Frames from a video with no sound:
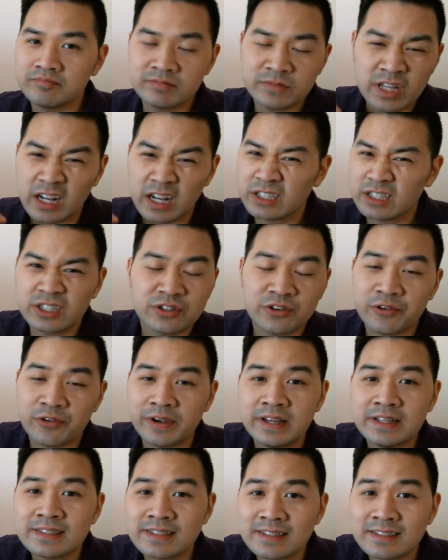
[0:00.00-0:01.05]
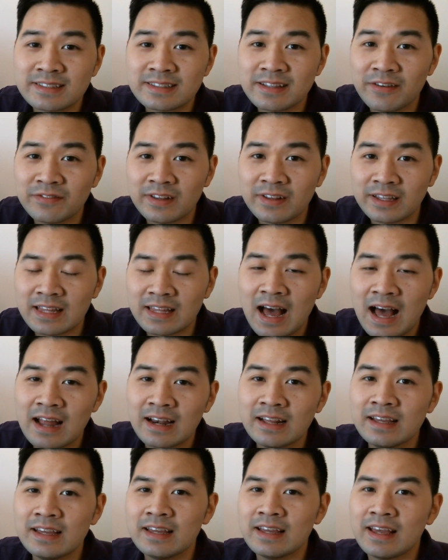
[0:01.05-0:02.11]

touch screens and stuff like that.